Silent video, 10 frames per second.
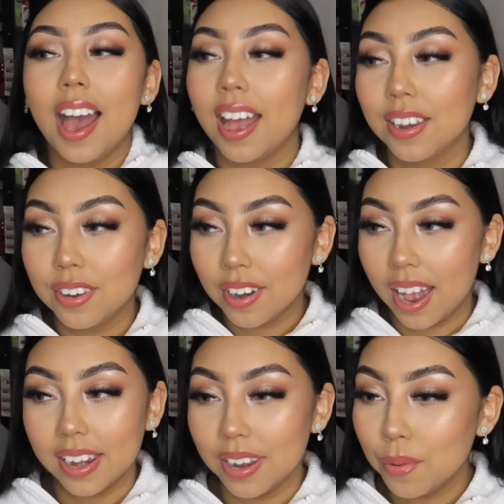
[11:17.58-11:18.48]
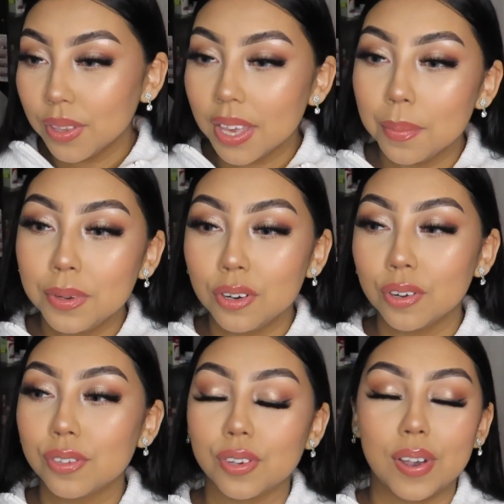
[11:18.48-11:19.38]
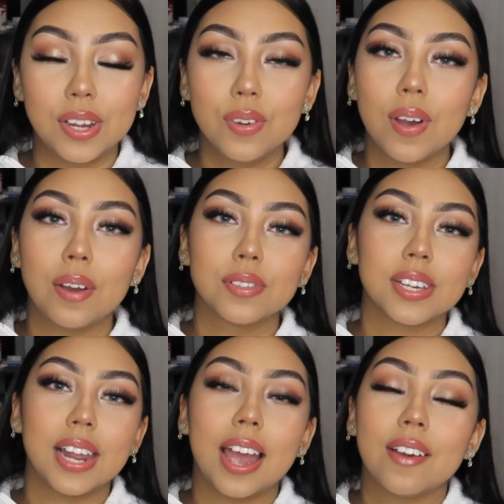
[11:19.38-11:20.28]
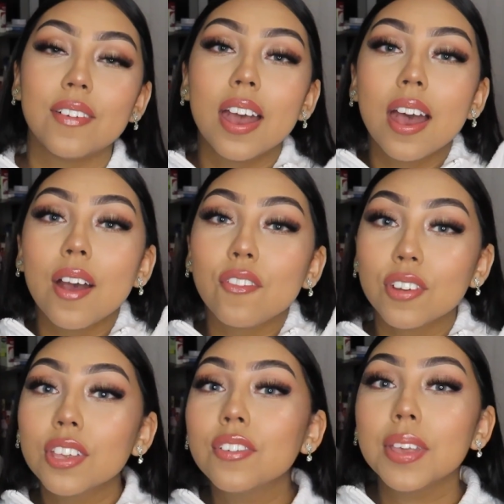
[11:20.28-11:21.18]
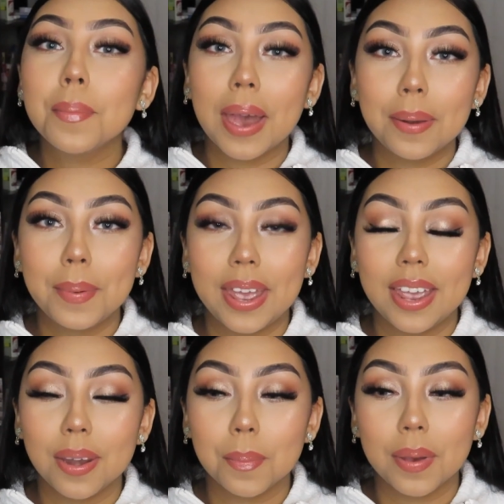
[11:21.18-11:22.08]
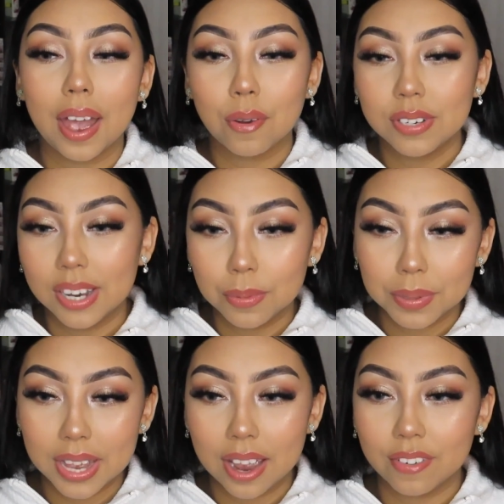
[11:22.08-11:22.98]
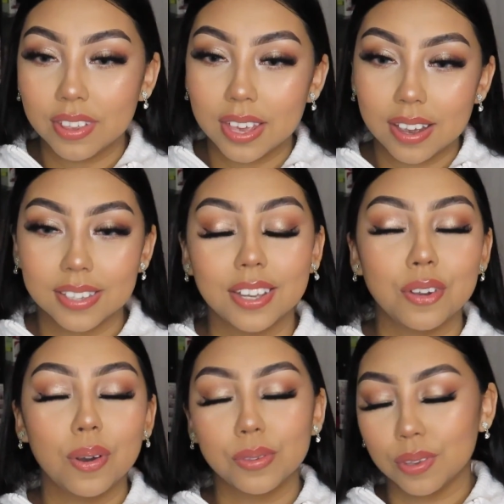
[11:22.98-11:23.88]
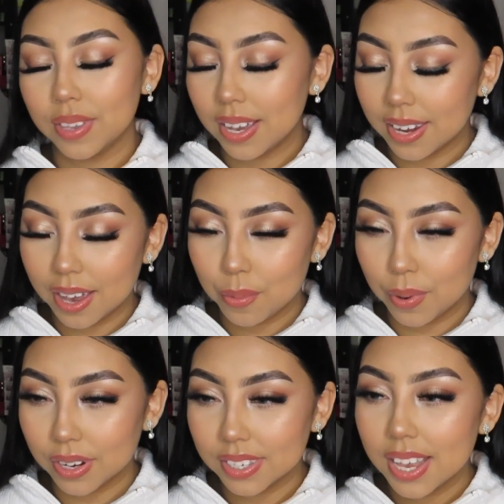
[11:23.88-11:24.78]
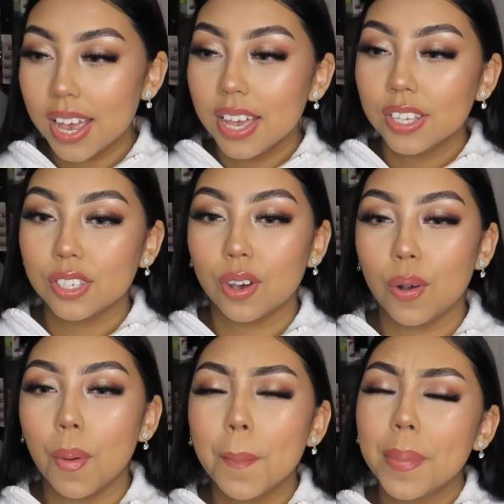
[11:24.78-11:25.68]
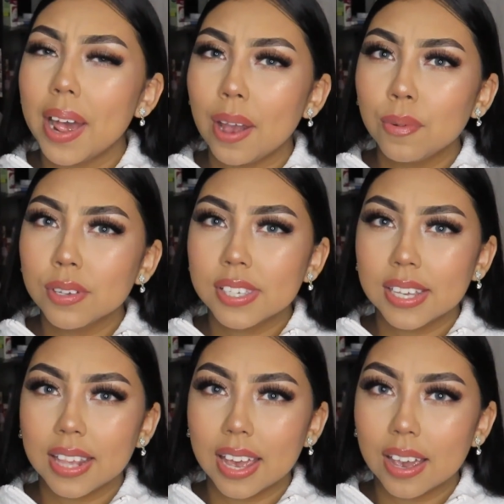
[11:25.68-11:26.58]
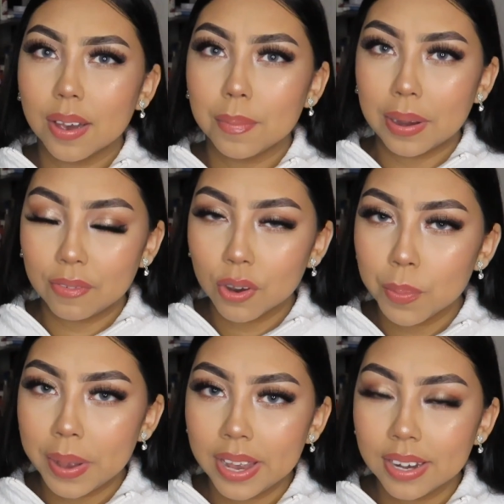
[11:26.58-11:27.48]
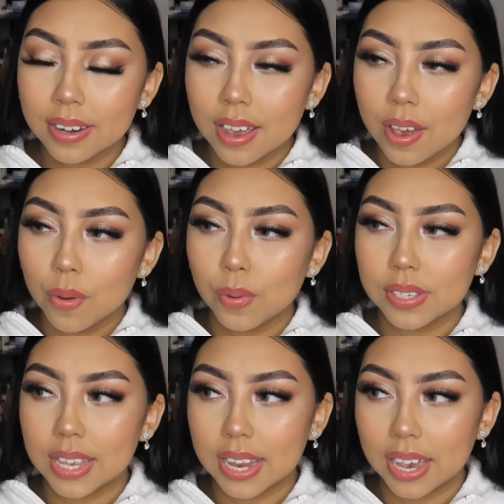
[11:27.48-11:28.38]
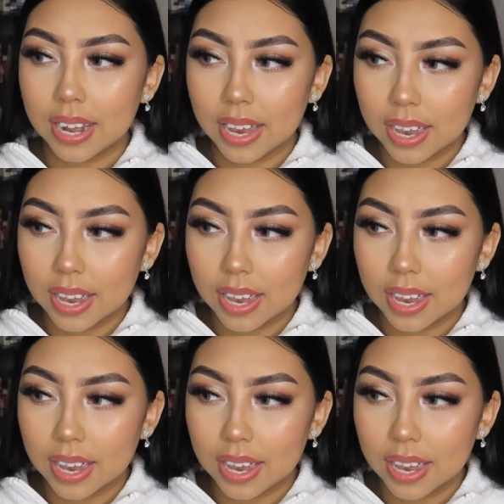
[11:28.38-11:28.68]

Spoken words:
I didn't want the epidural, so I knew I was gonna have really bad pain, but I would downplay everything because I knew it was only gonna get worse. So, but I will say, like, my real pain was like at